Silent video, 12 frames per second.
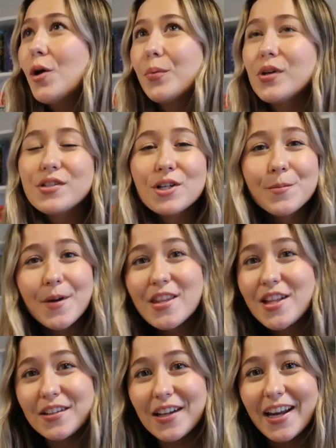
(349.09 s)
Please don't mind
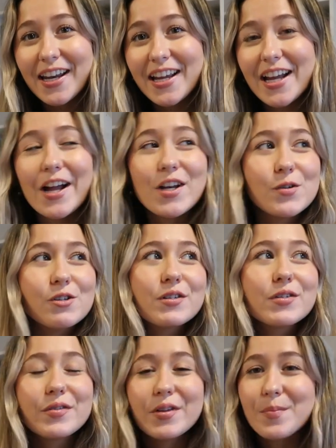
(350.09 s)
the lighting. I know it
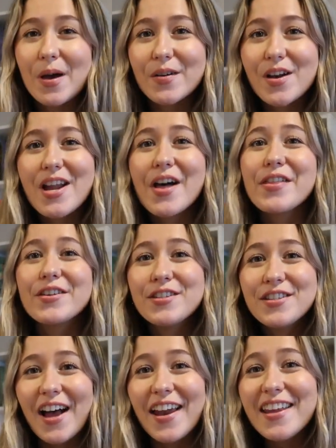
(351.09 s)
looks really bad right now. The
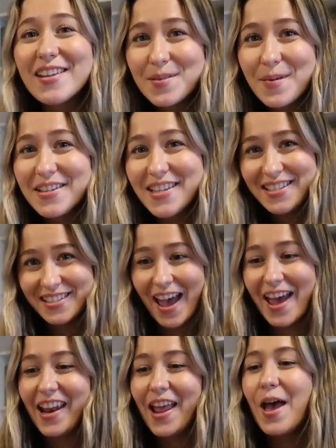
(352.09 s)
sun is about to
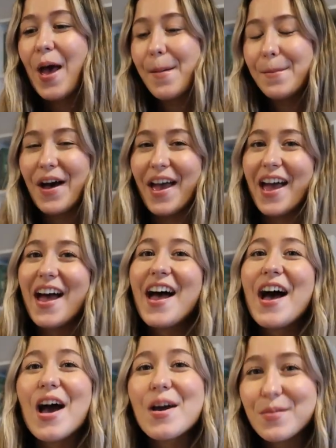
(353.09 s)
set, but
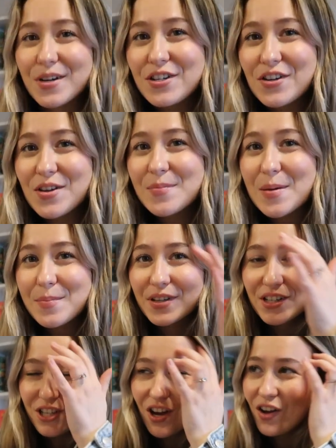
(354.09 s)
I wanna show you my
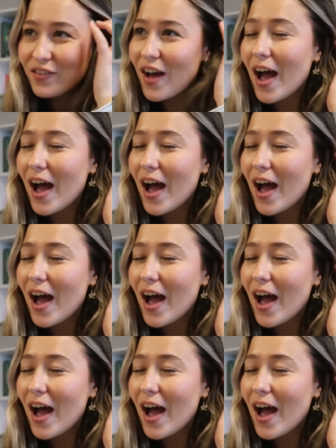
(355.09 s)
bookshelf.